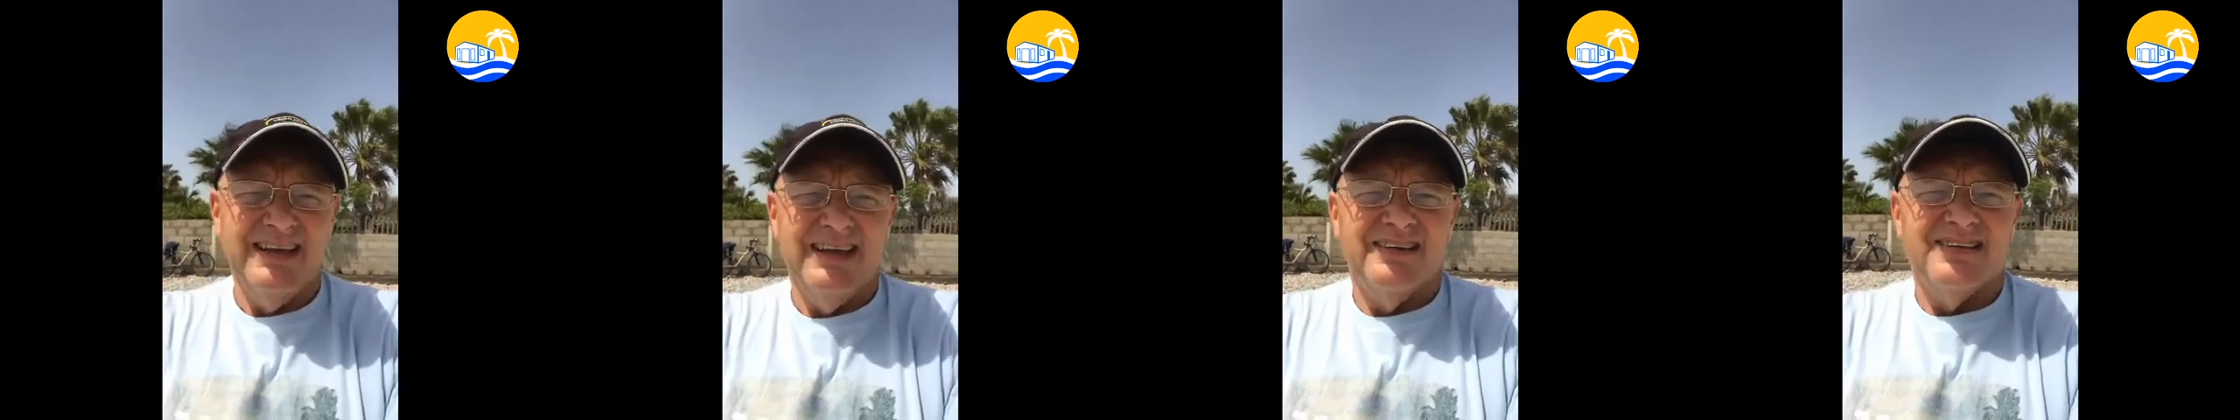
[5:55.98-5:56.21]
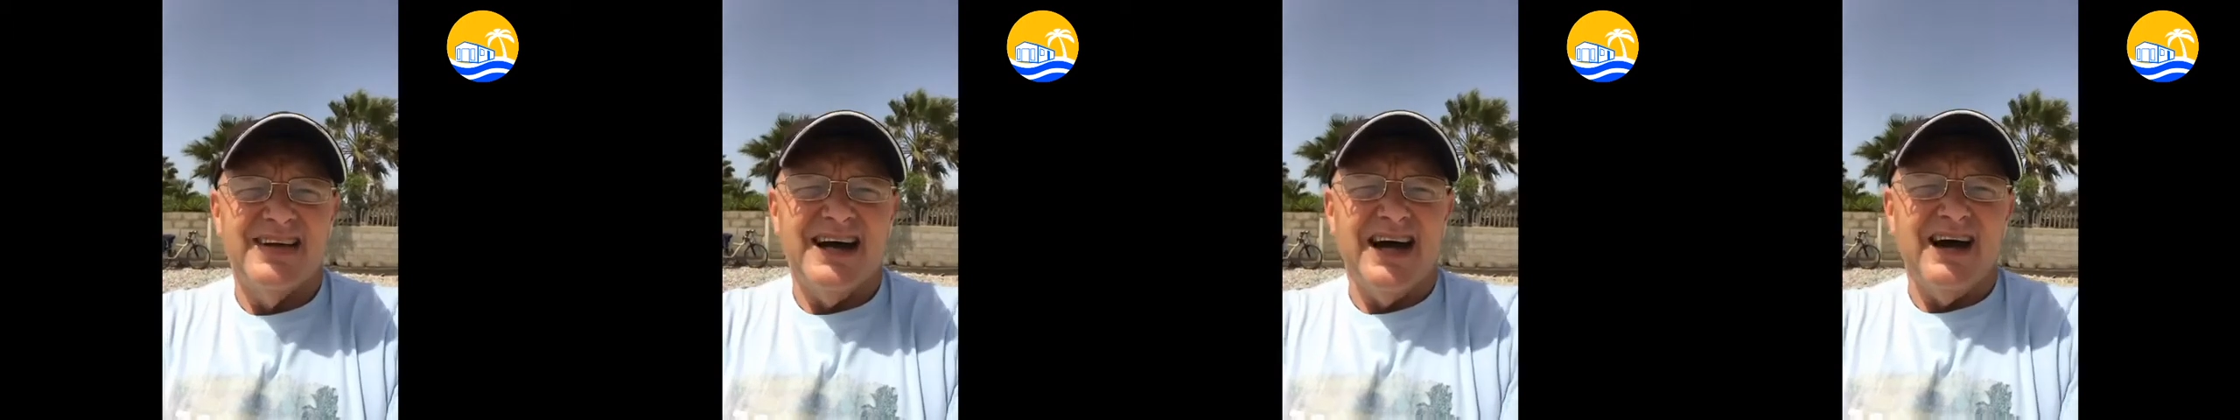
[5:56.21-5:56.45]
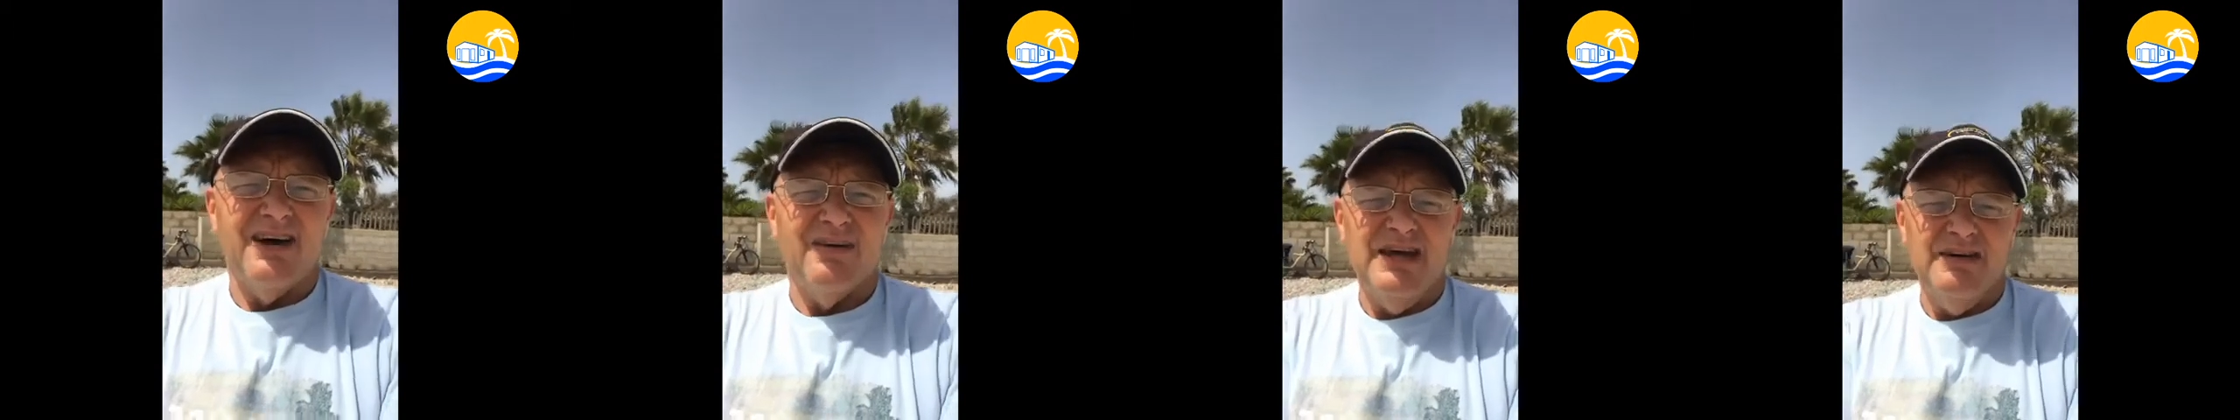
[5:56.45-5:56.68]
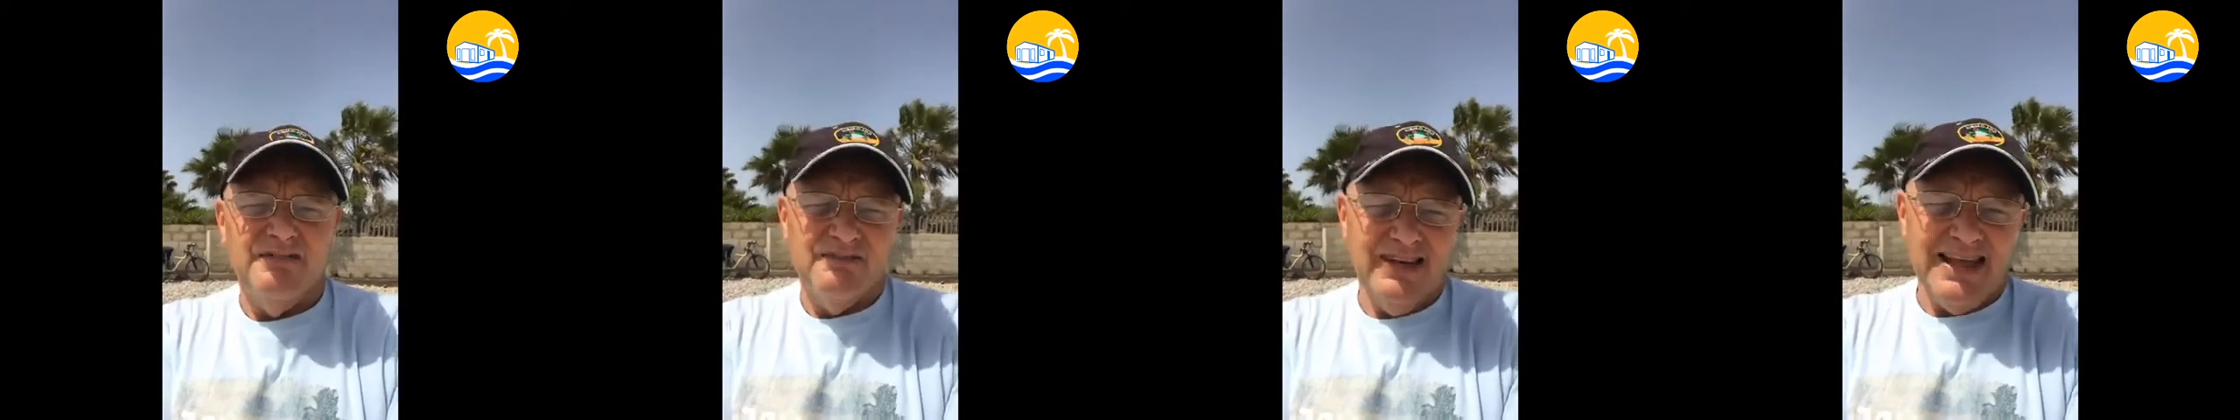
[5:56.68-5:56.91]
Now,
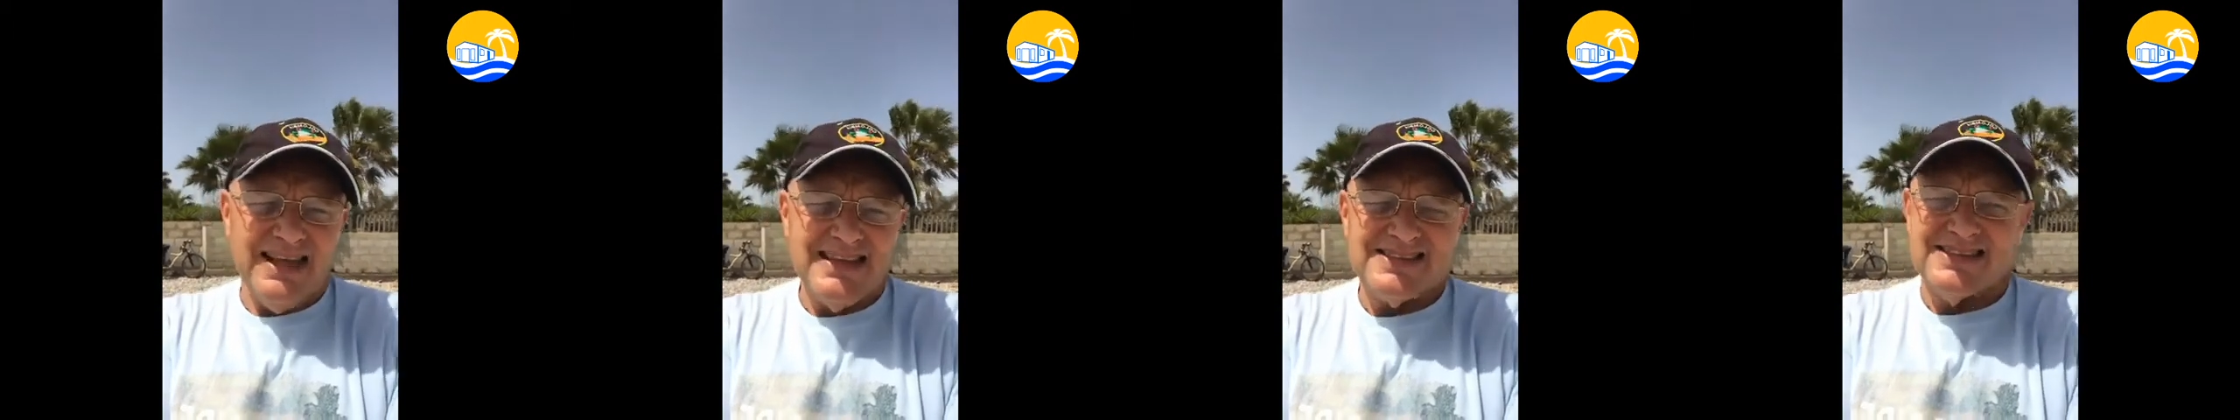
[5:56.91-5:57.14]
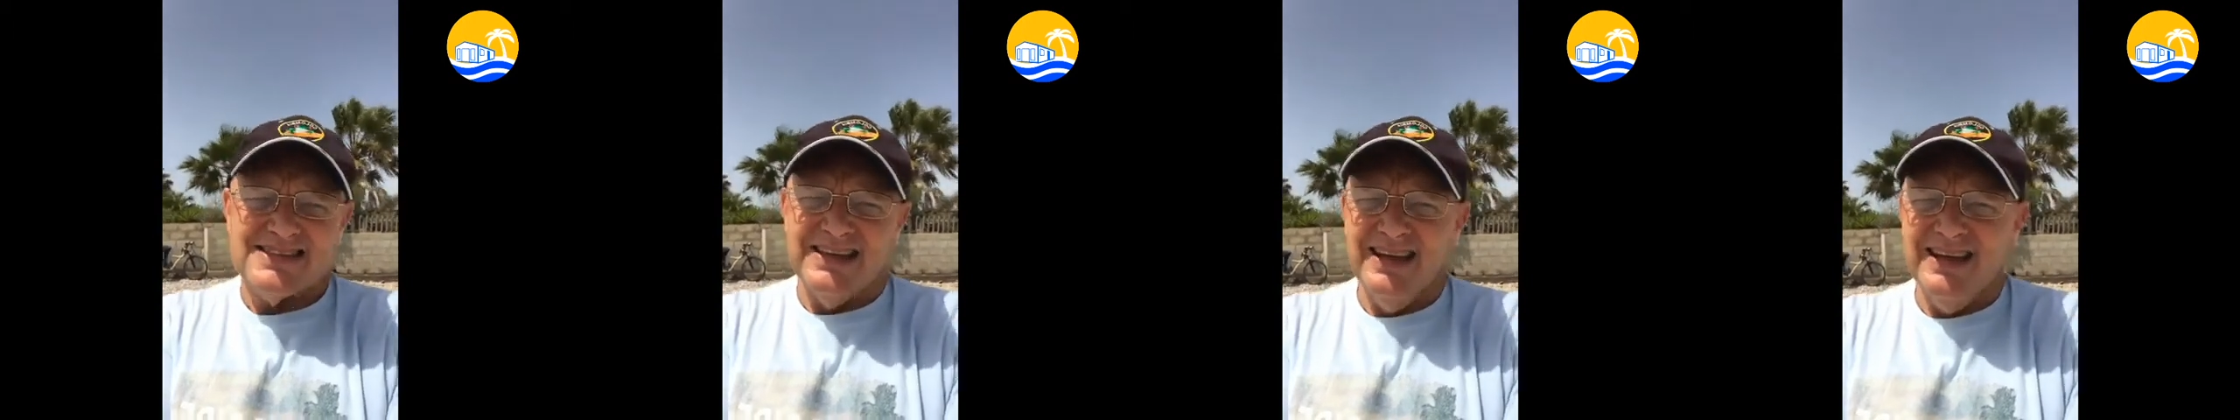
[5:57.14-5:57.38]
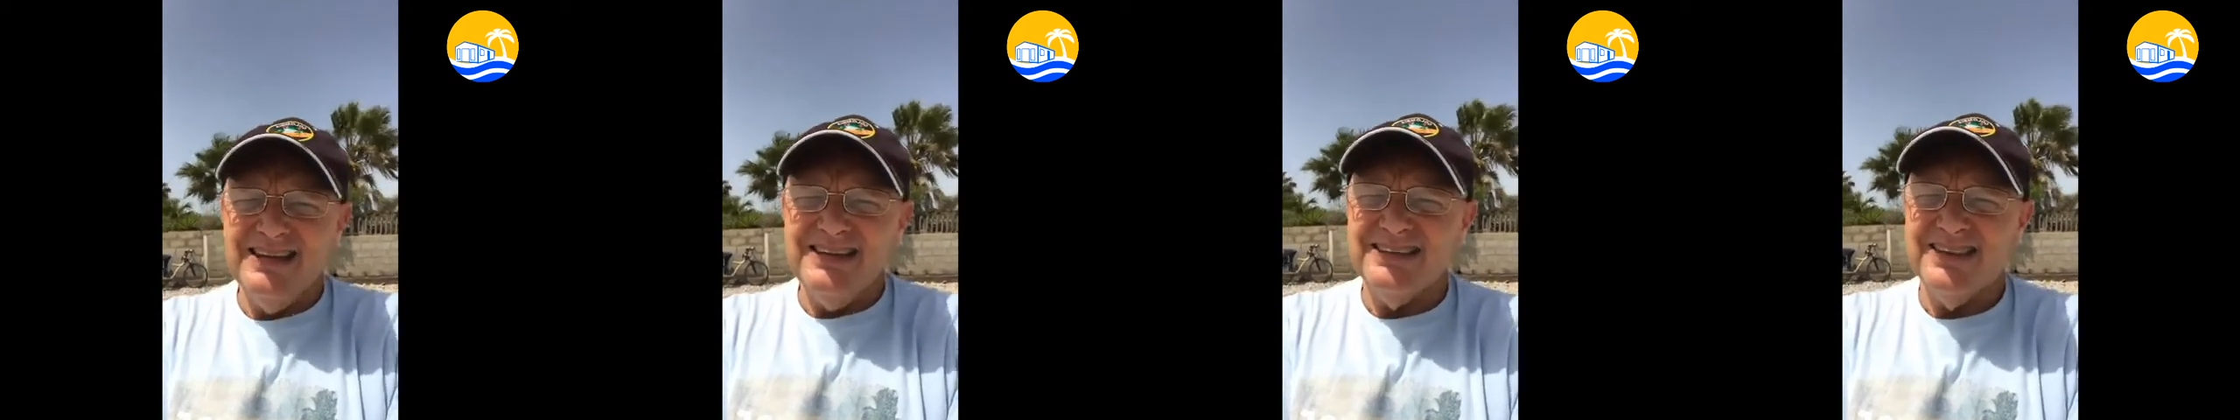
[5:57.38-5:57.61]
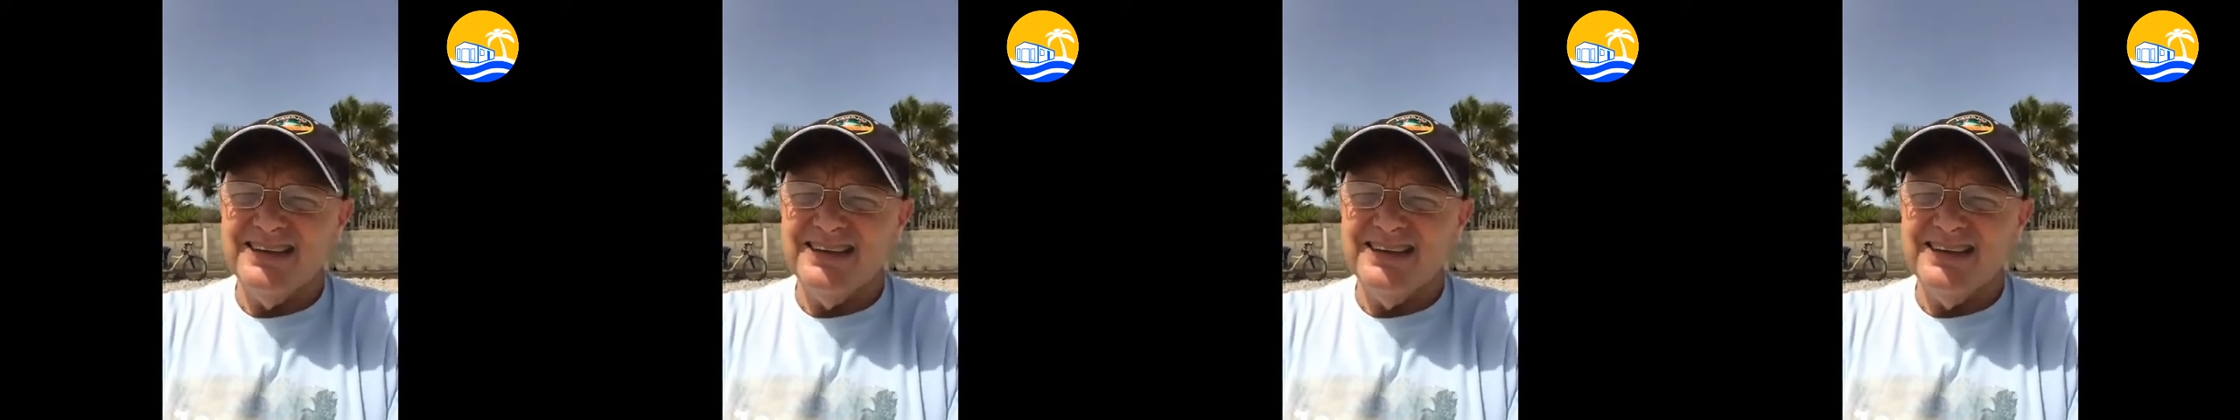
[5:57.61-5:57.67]
in Valencia